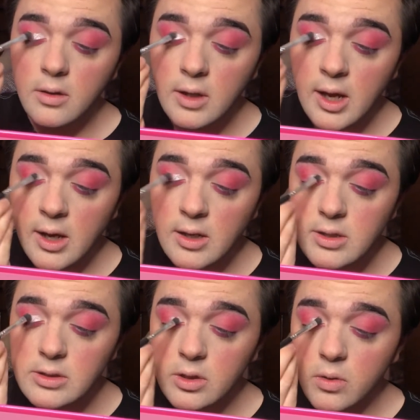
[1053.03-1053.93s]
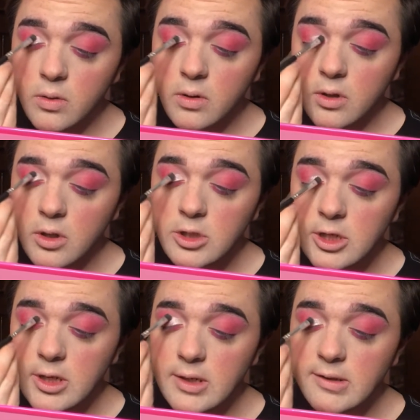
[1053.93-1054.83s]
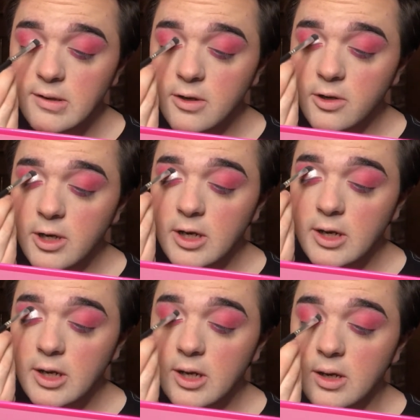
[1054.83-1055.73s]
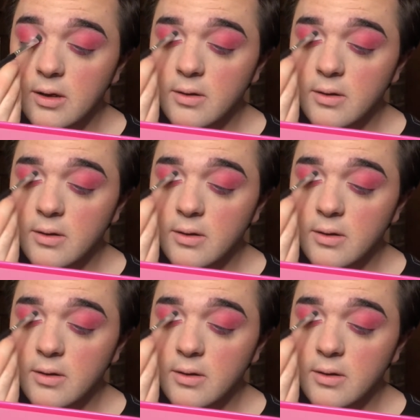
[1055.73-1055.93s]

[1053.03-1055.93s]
That is gorgeous. Are you kidding?